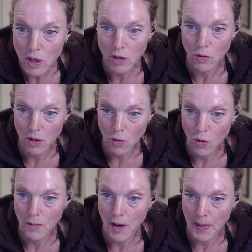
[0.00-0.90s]
really want to
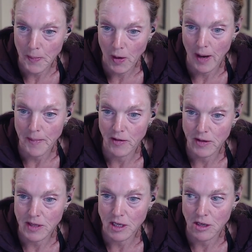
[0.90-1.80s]
warm up in
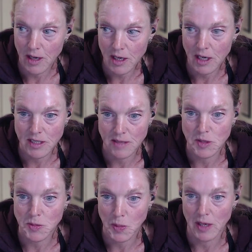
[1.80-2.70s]
primary thing, you got to get
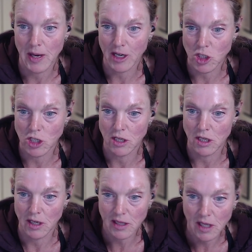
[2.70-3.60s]
some sprint action in
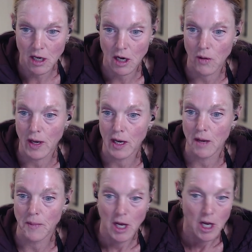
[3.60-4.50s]
there get that heart rate
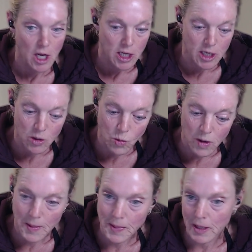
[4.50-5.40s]
up you can
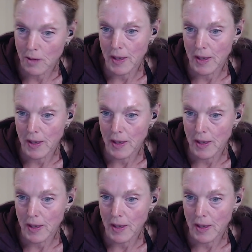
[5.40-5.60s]
warm up a little